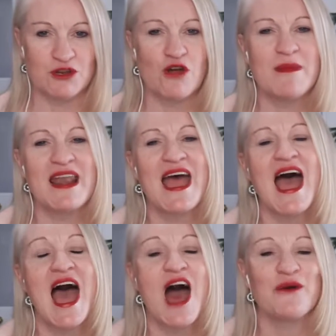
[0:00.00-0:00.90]
no matter
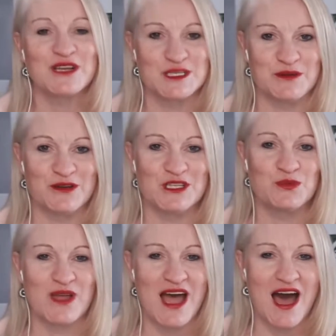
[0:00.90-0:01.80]
how
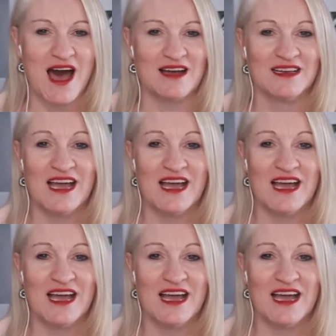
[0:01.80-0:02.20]
experienced we are,